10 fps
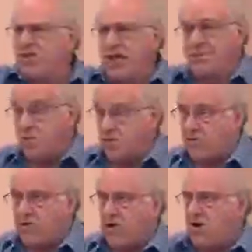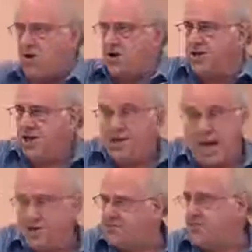you haven't worked real hard, you're not a
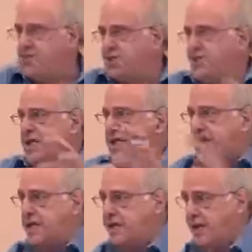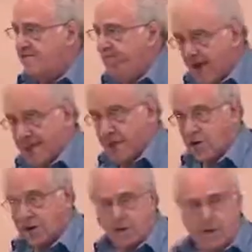nice person, and you have body
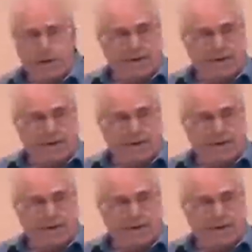odor.